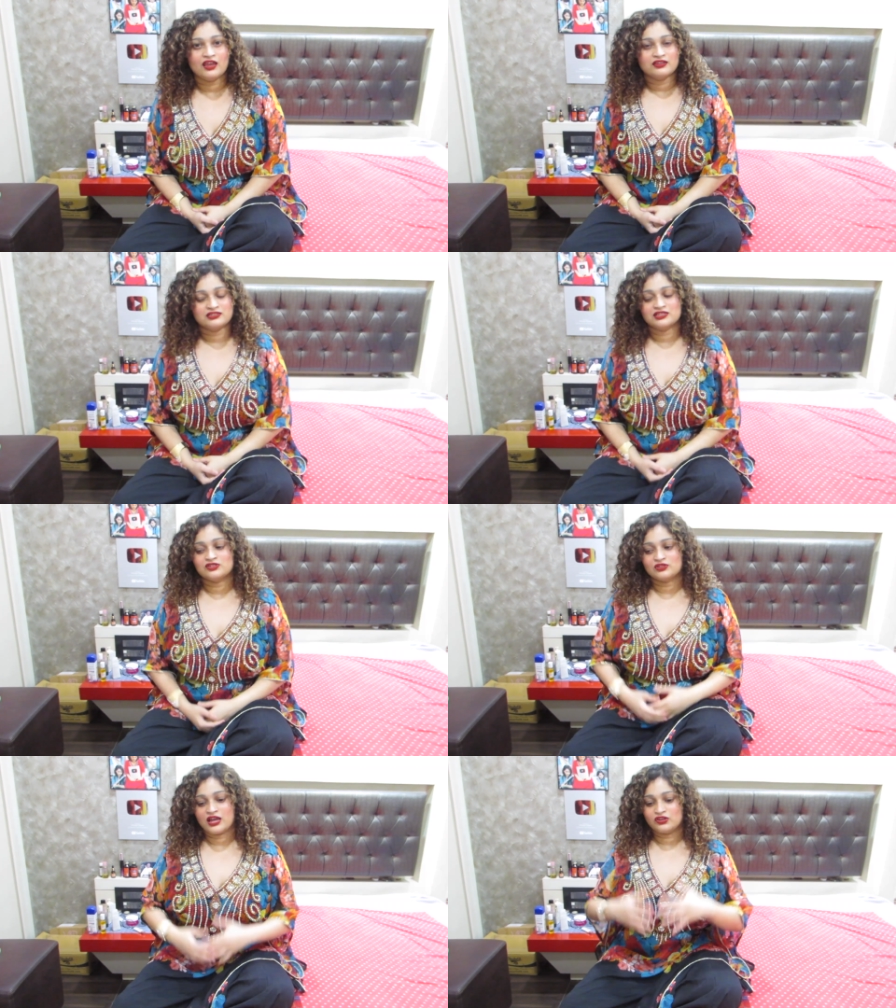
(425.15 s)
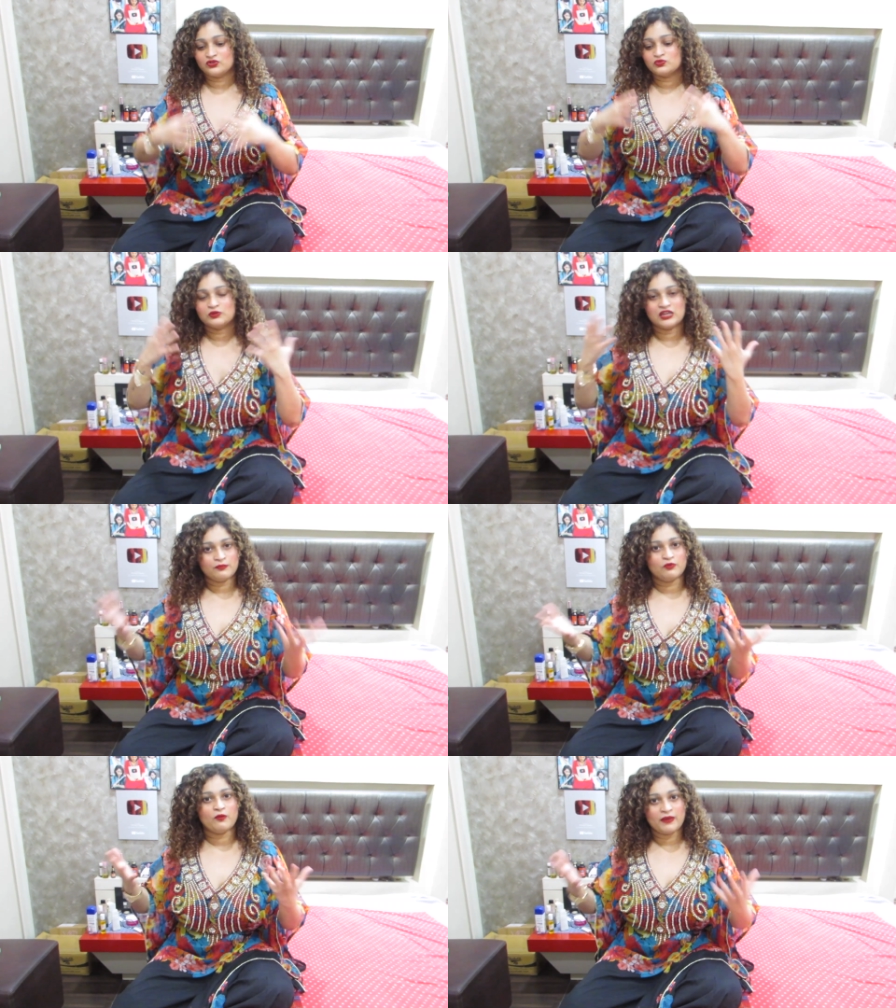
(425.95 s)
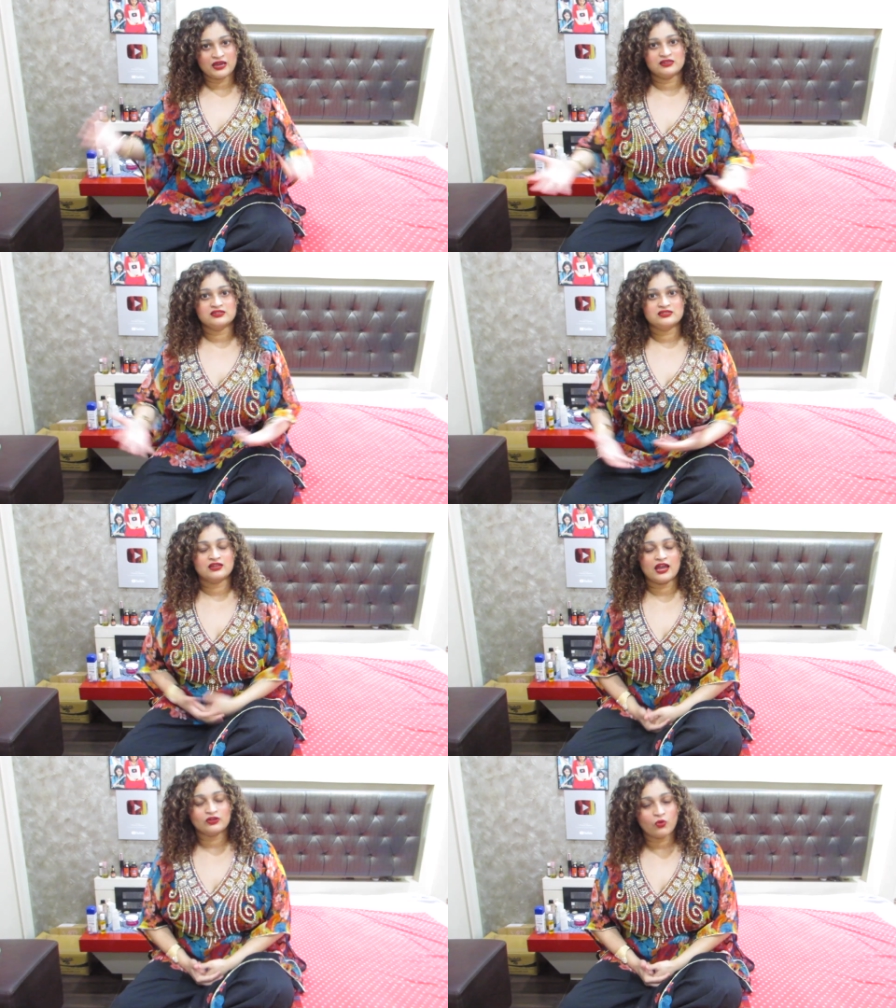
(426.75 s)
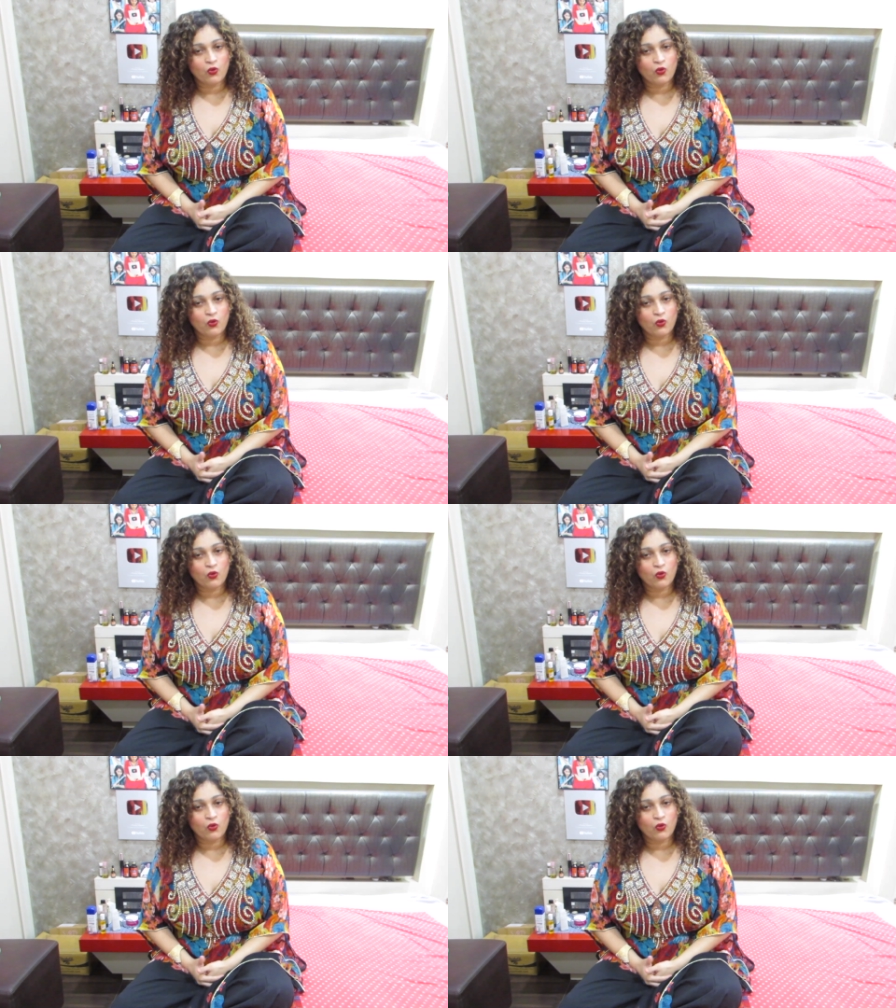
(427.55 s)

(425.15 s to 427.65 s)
See to that you keep your parents at